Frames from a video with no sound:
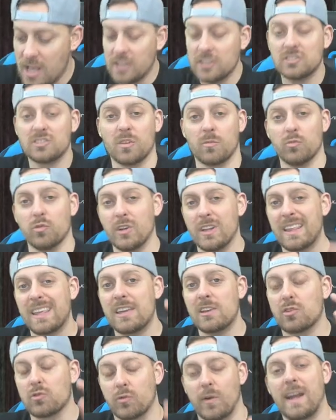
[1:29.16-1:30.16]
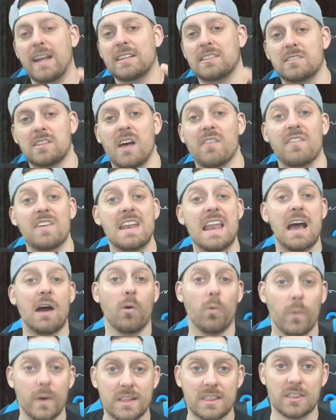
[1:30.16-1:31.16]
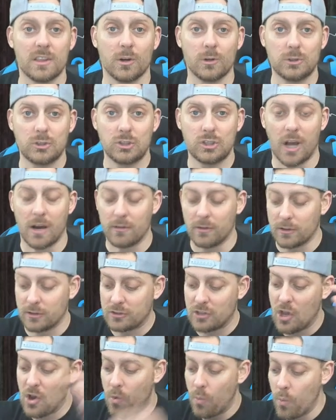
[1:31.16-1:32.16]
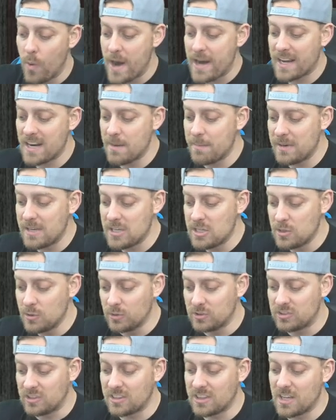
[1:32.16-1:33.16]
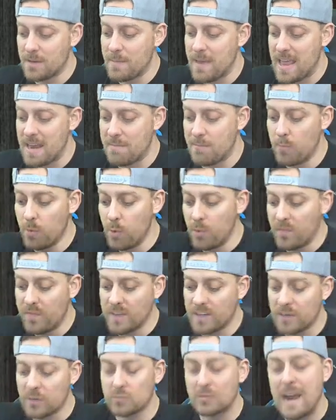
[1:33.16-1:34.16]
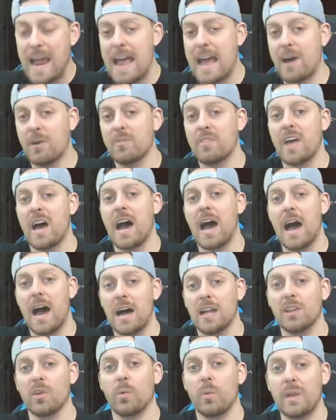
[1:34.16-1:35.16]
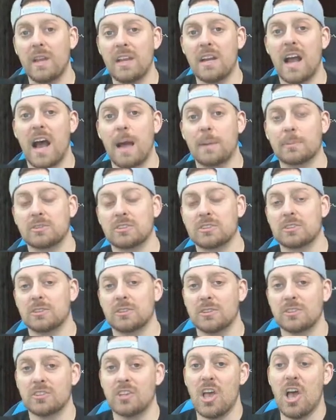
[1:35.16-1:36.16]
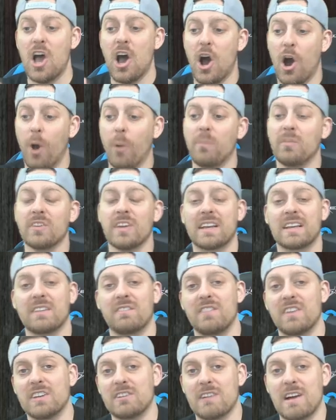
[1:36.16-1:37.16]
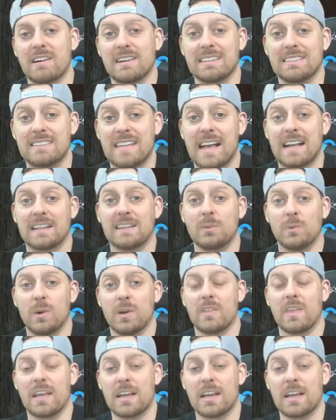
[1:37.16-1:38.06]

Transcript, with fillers: Some really great stuff. And now with those shovels, we're gonna be using them and moving around the Halloween obstacles. Hopefully I can figure out exactly where they